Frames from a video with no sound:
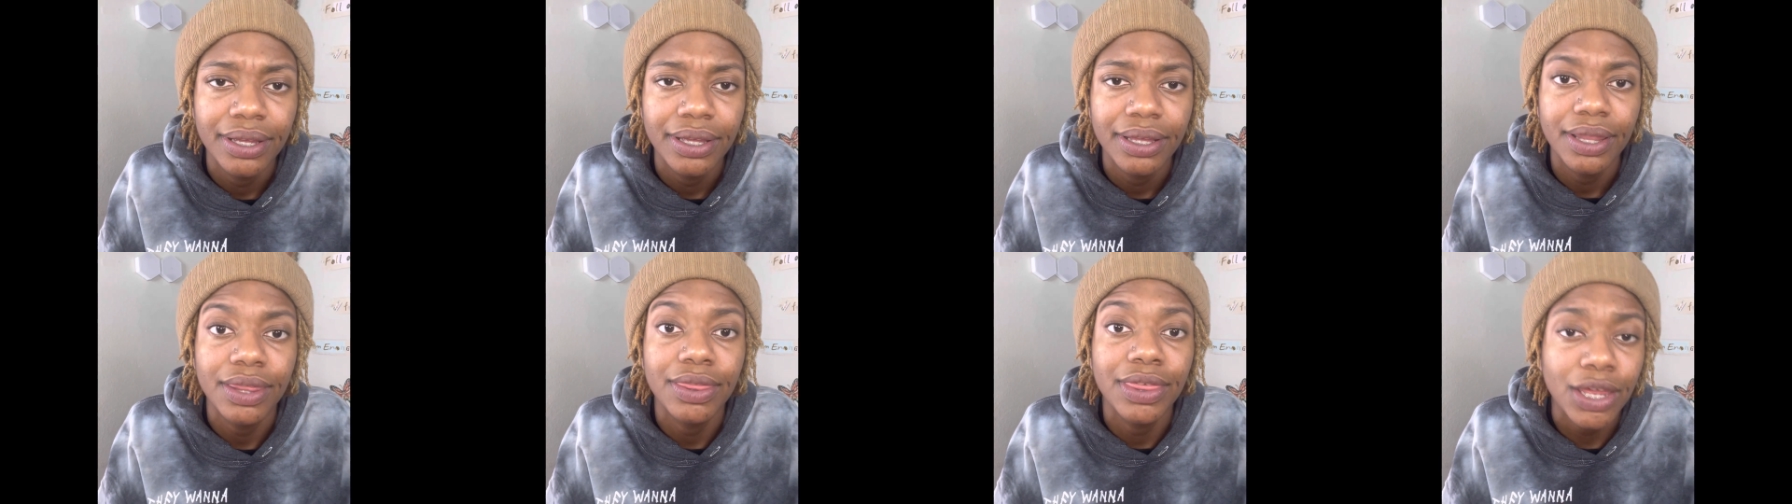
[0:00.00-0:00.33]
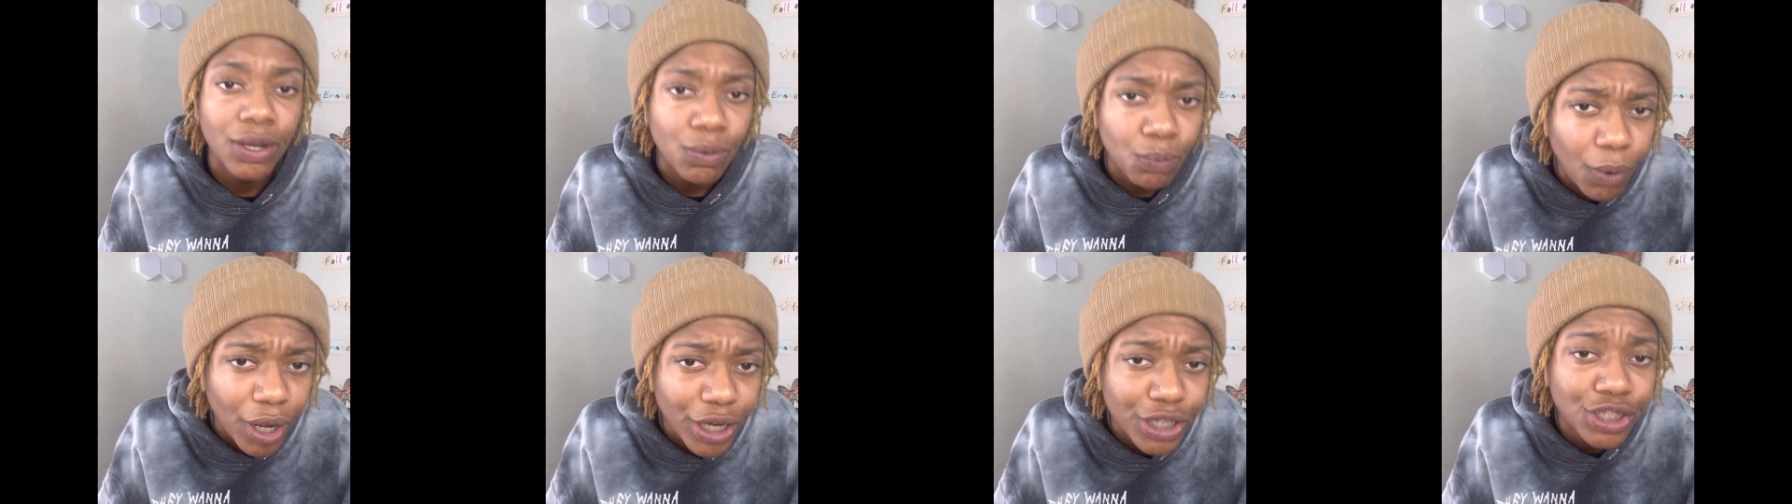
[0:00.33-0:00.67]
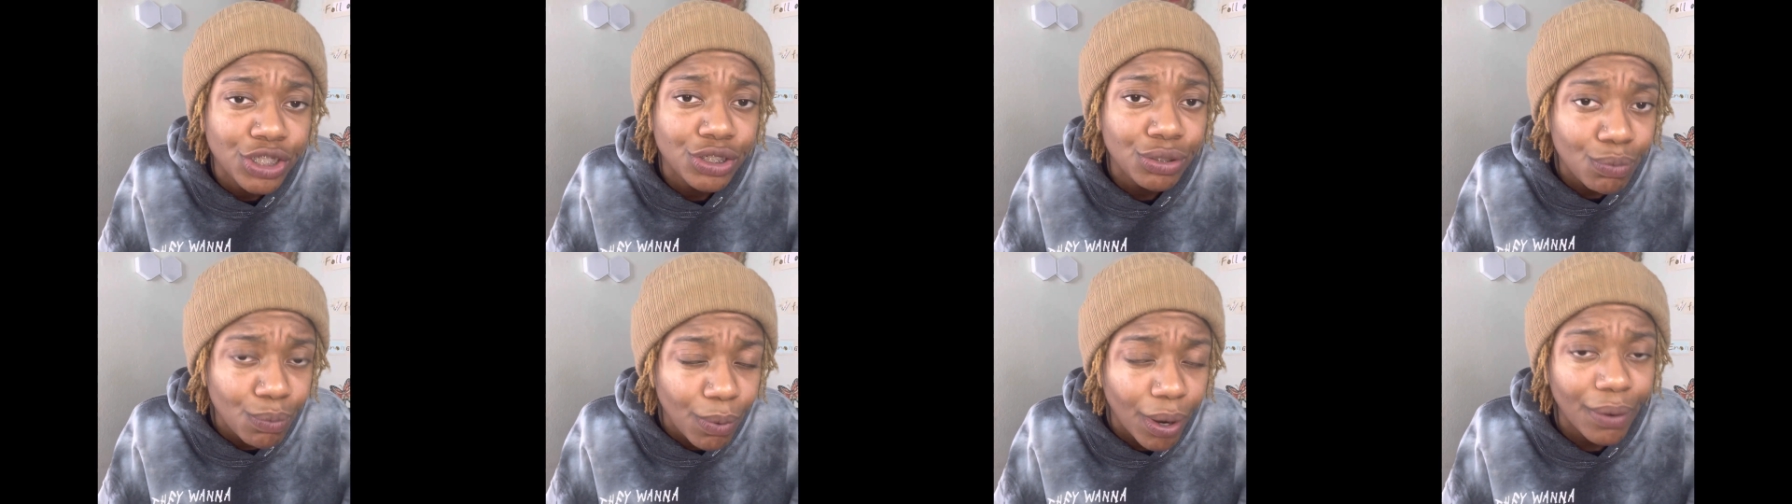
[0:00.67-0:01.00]
than what
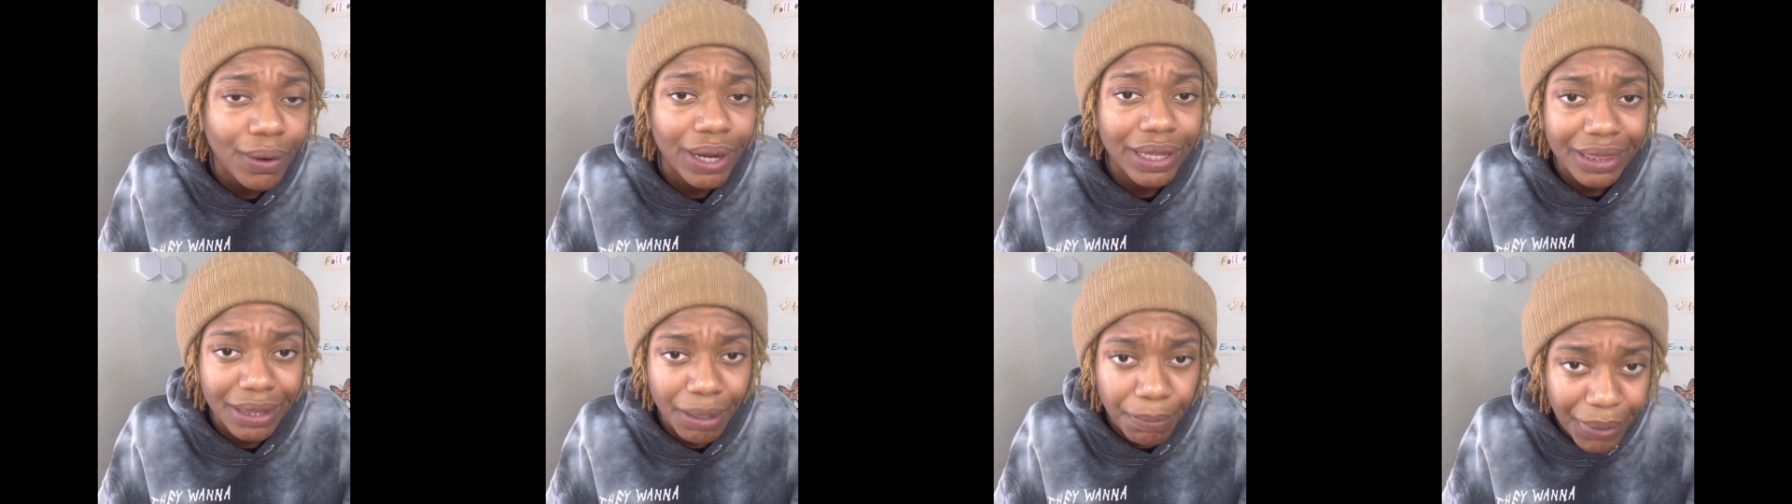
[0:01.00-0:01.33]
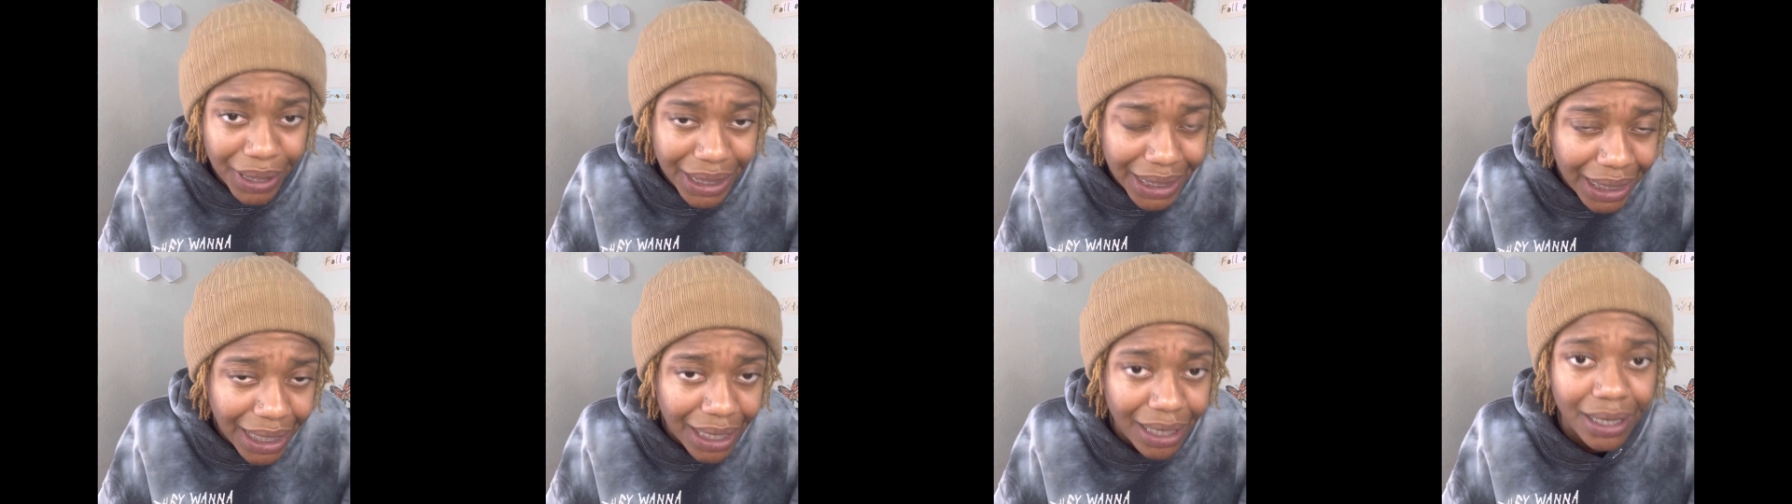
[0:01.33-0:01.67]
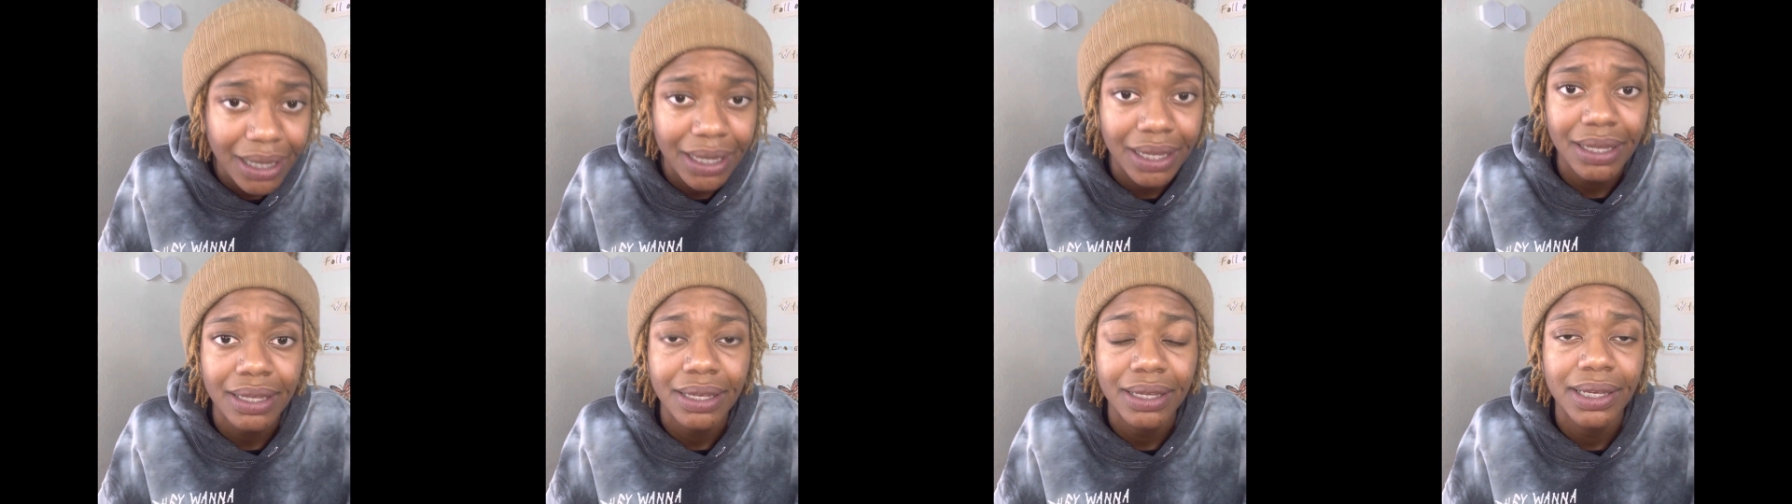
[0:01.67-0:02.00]
you were at the
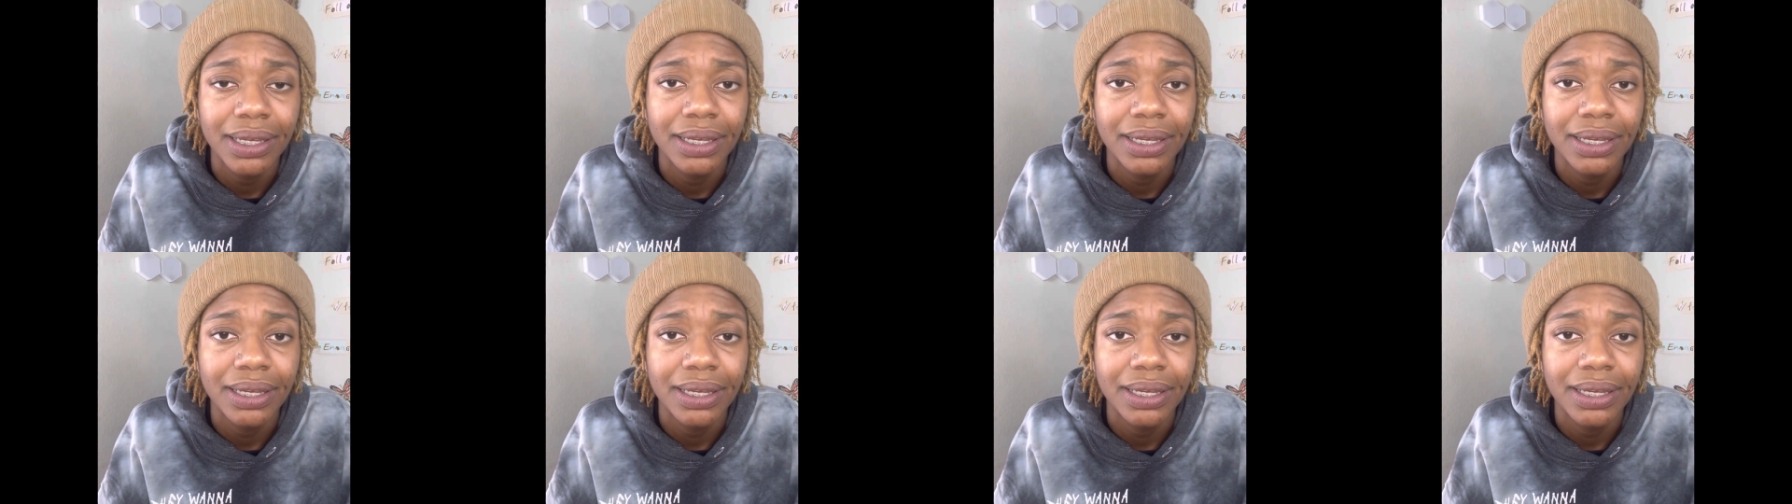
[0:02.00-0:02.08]
beginning.